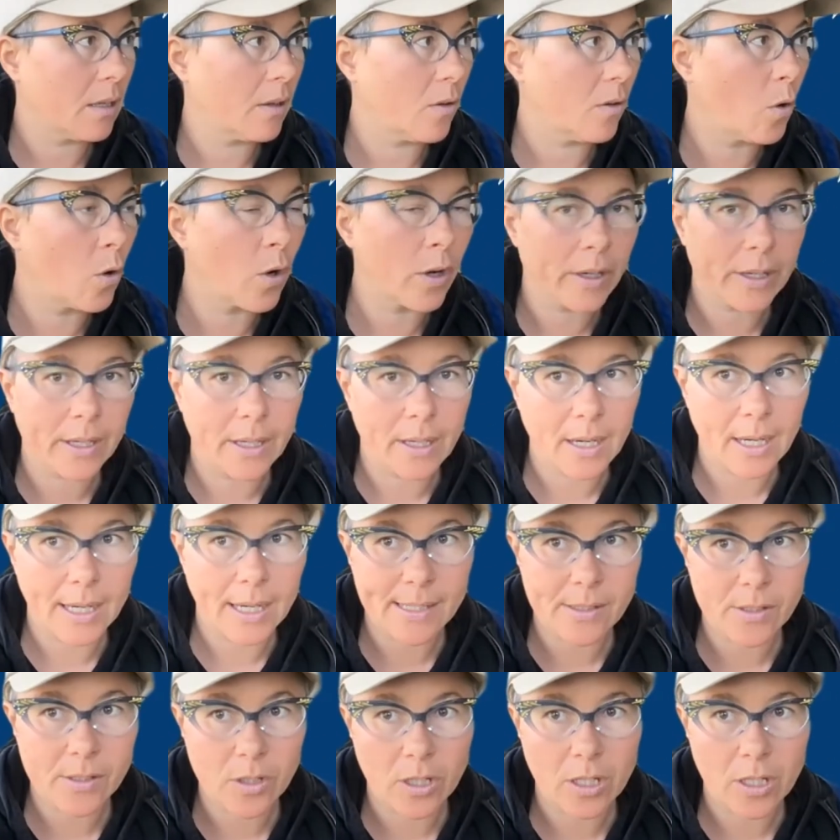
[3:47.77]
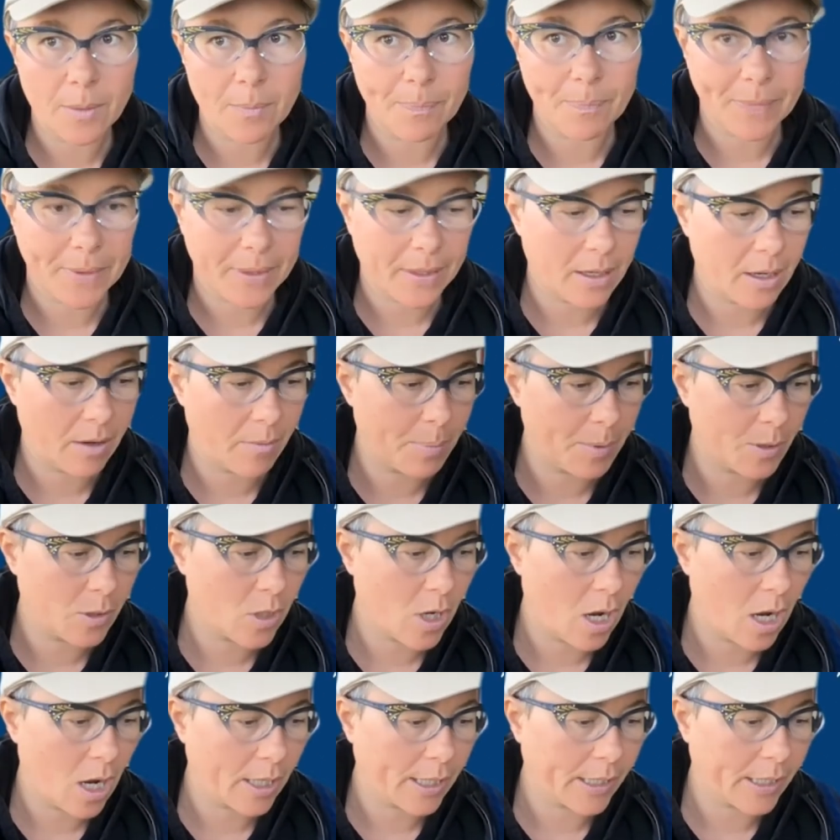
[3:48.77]
organizer that I've been
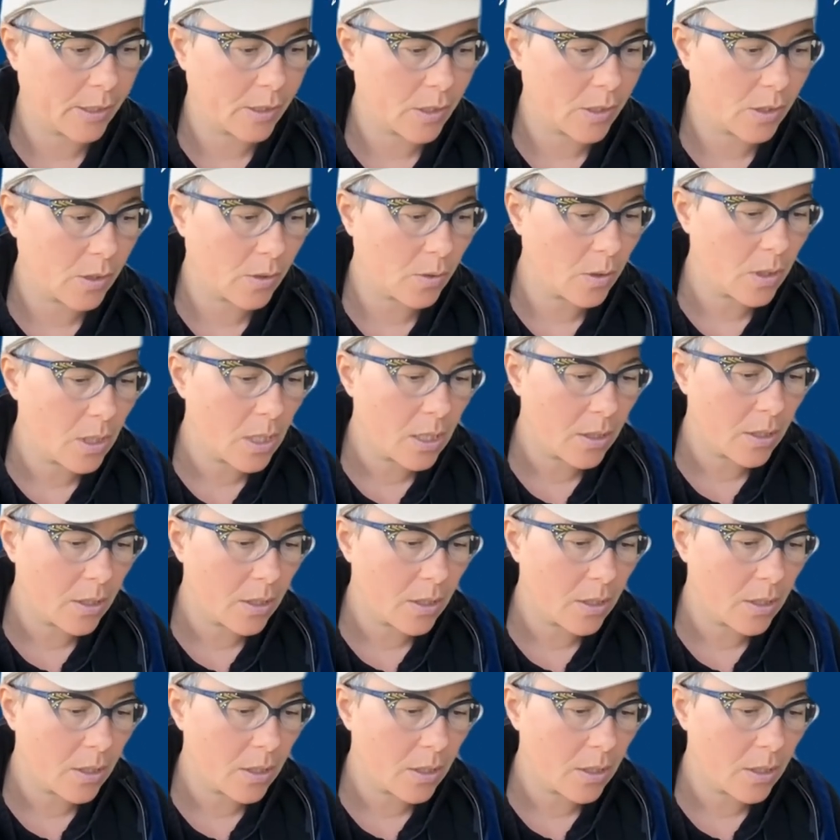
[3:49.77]
talking to.